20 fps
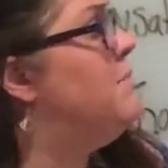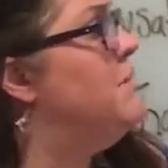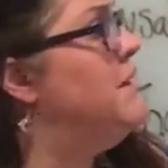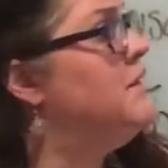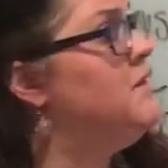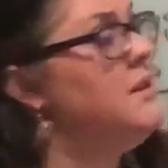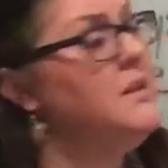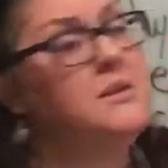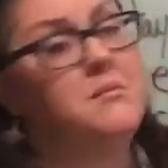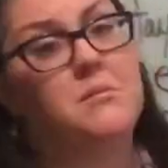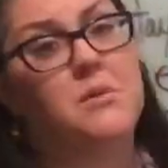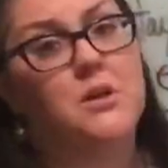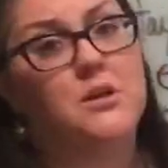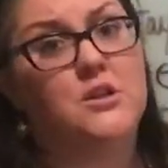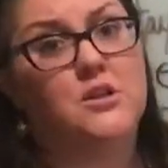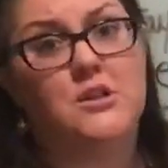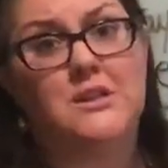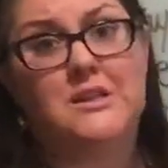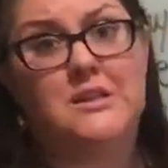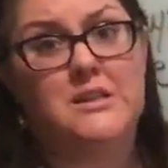missing and
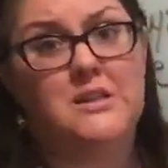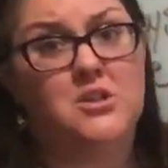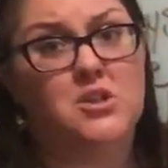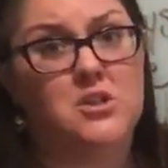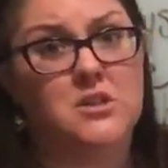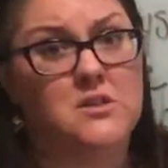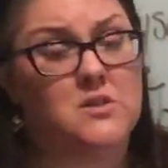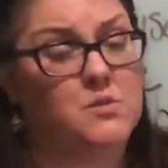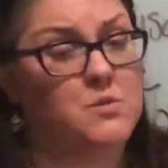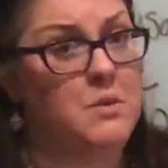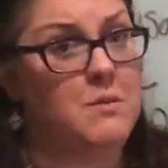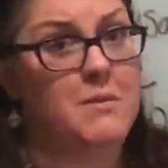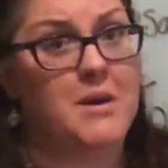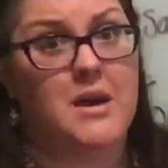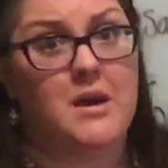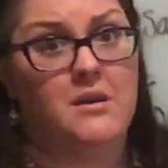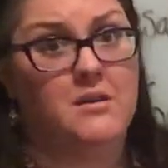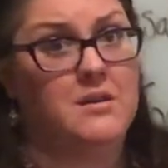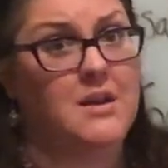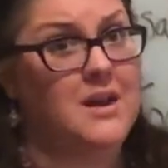murdered Indigenous
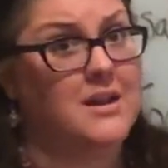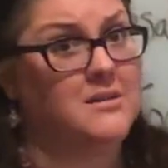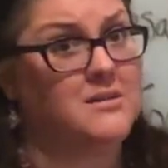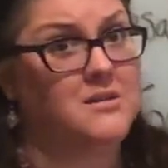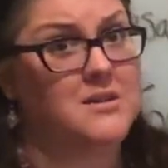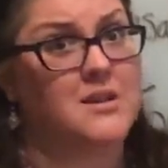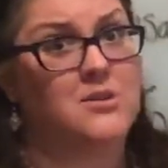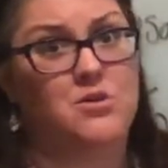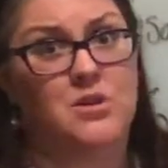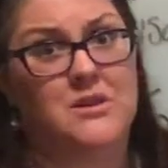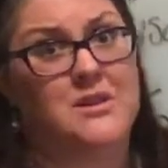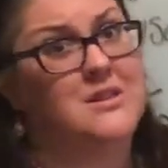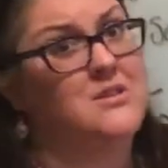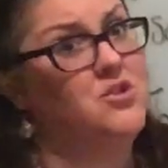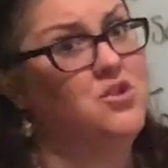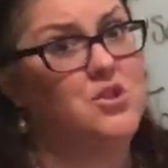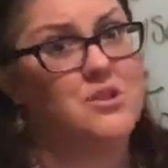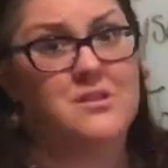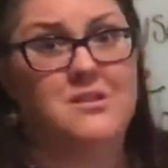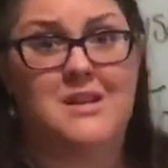women, etc.,
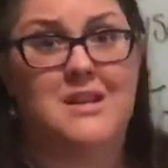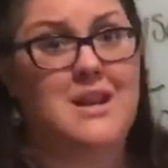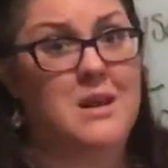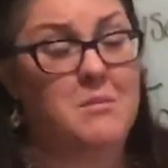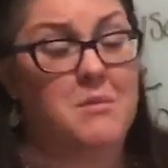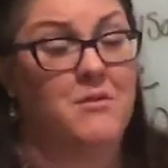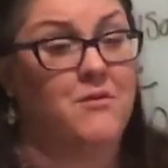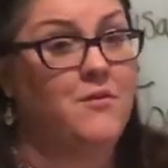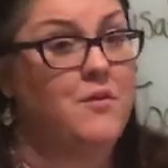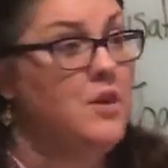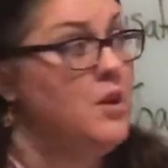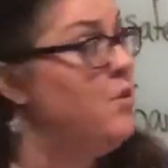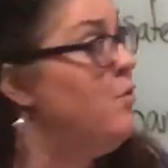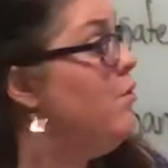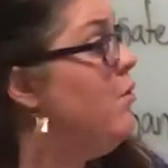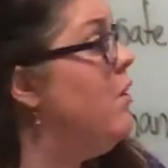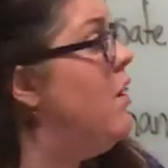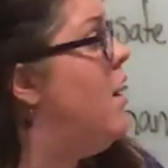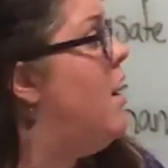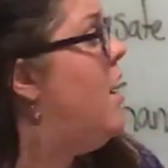that's just to name a
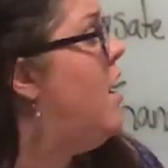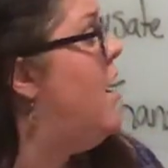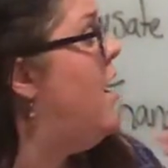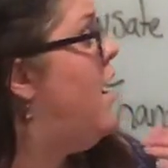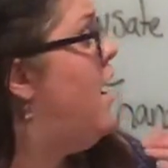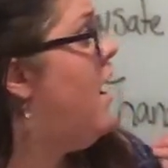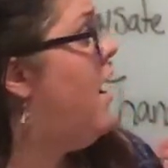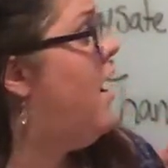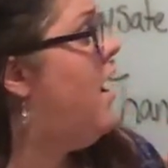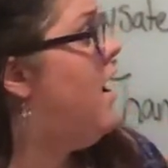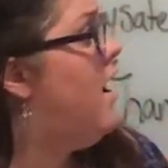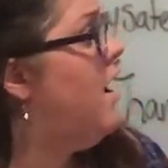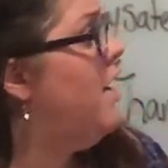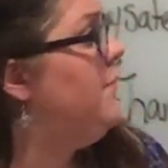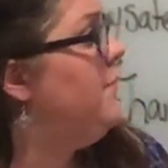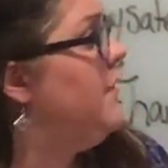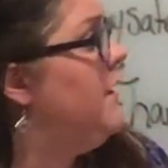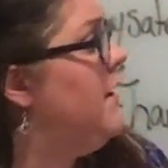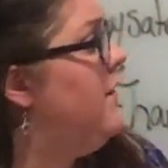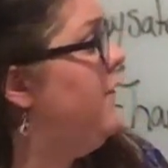few.
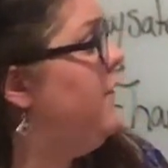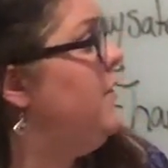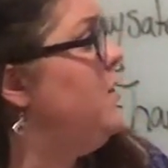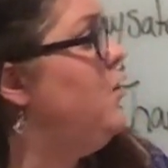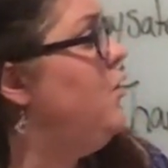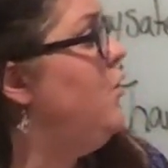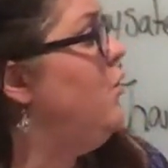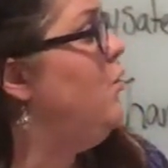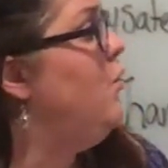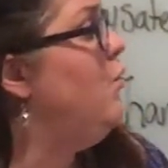Um, if you